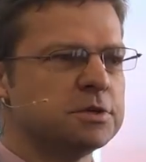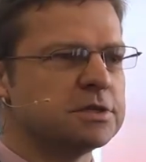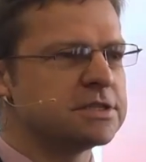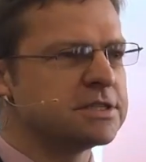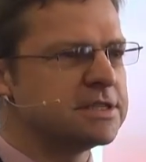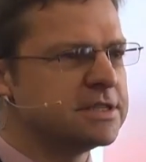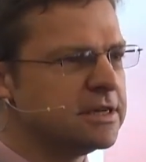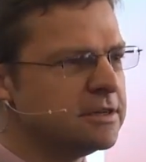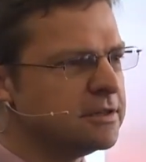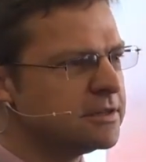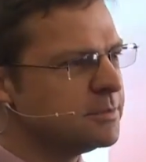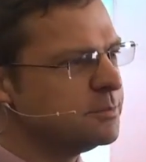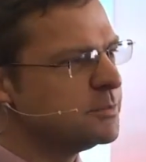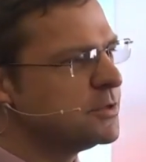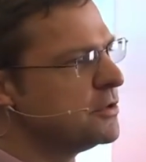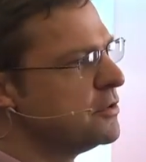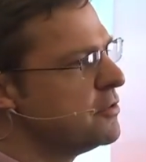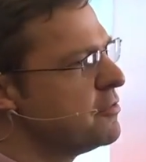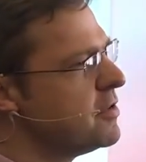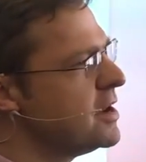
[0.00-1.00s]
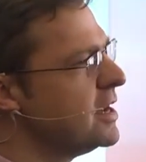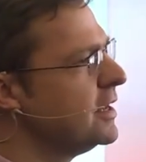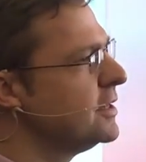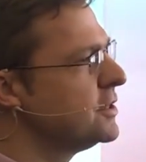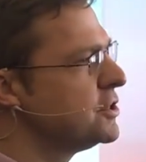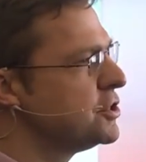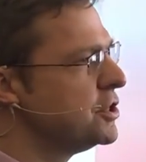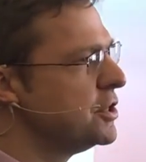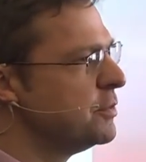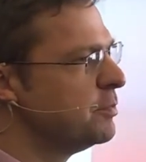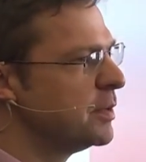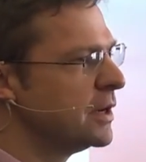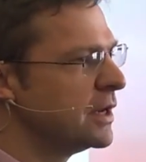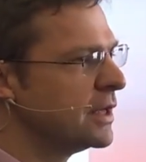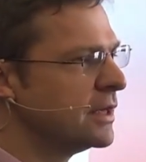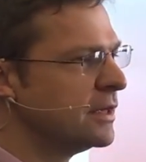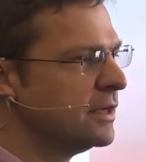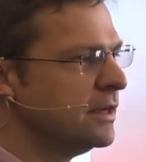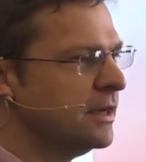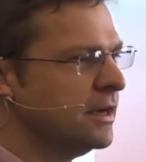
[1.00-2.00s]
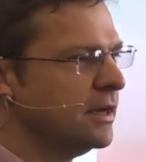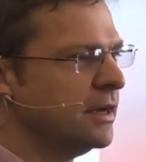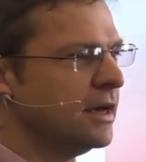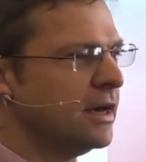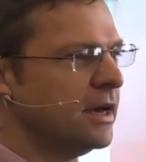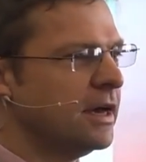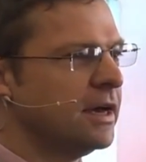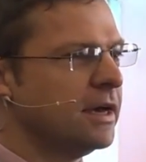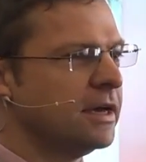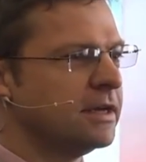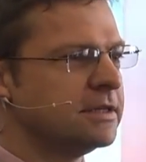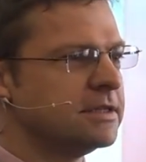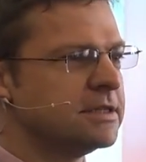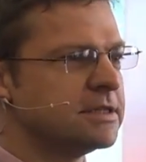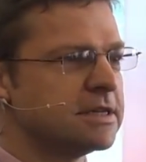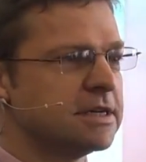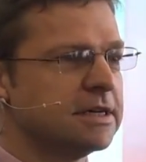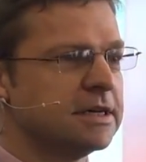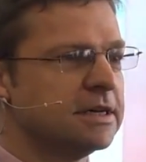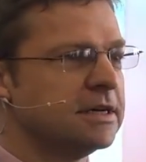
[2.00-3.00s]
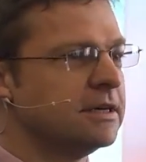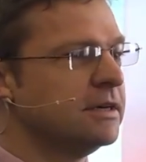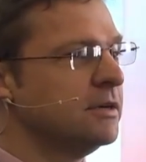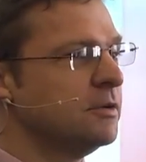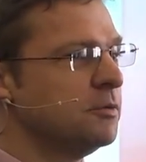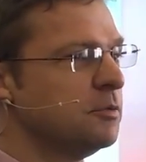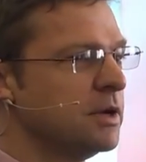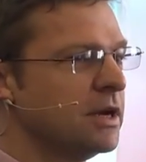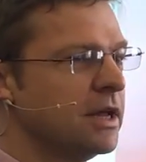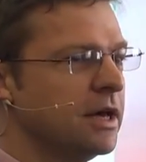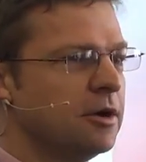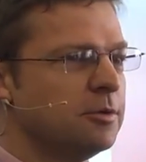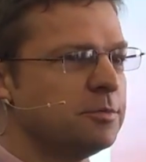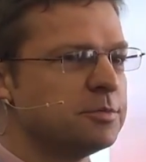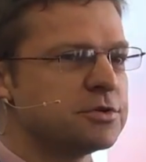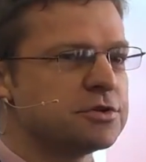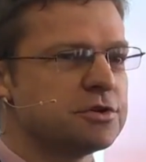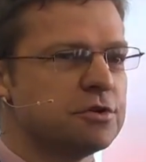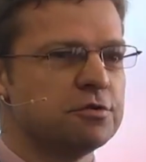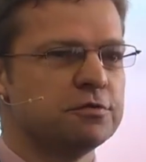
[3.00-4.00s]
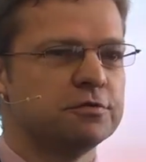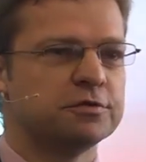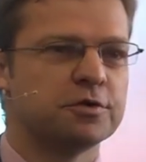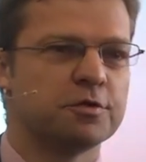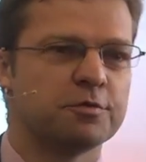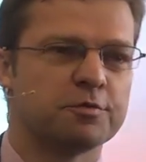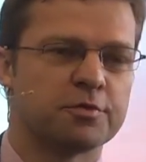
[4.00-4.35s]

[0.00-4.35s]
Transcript: we'll sell them to you really cheaply, and uh, will help solve your